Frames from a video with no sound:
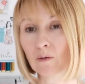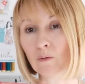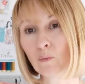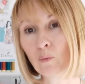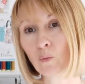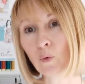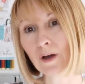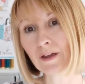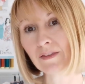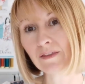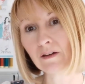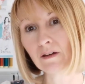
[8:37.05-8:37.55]

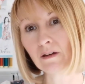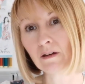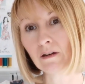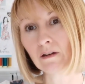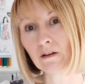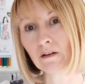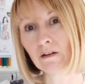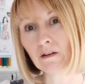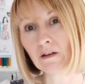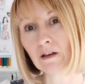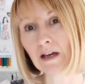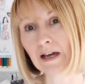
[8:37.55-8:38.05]

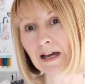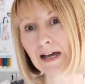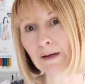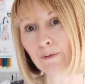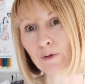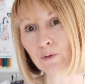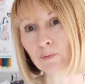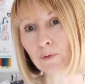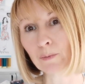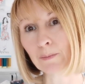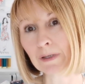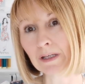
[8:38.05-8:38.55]
Whether I
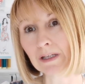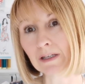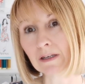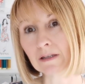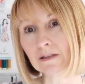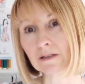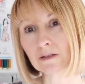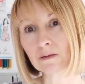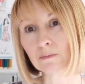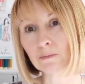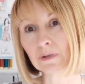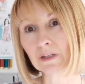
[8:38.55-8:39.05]
would be
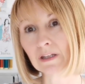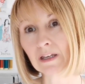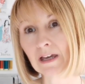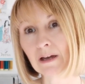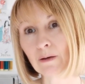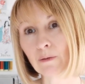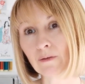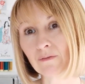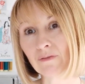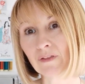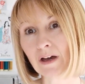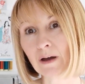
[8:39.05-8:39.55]
making something
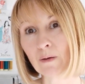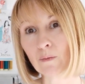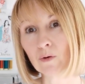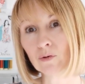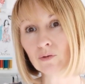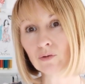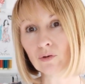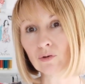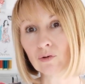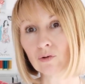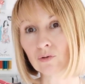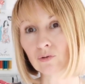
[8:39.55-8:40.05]
out of that
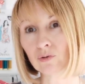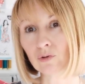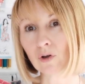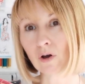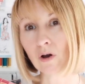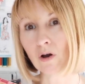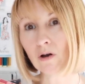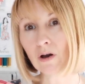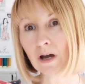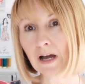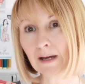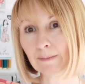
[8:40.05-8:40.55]
one or
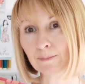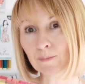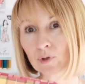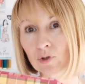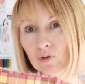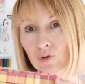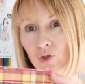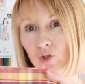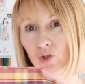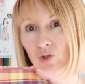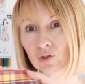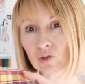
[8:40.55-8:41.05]
not, I'm
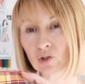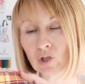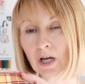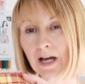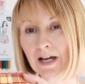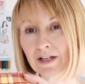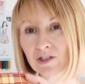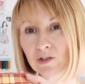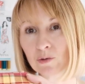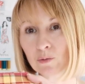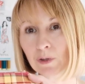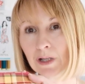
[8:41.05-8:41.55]
not sure.
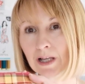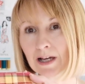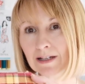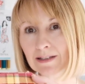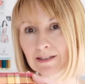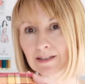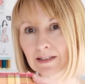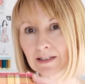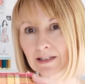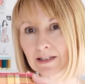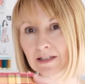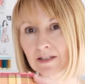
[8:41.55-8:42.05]
I do
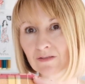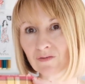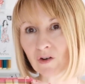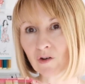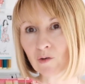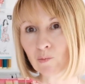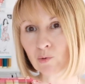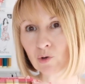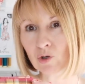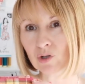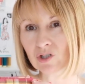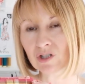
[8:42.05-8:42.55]
like it, it's
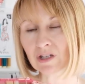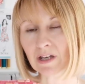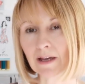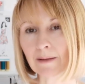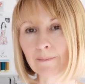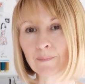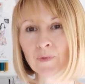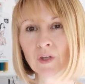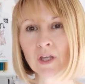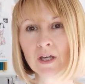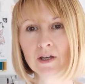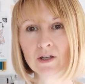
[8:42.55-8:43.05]
very pretty.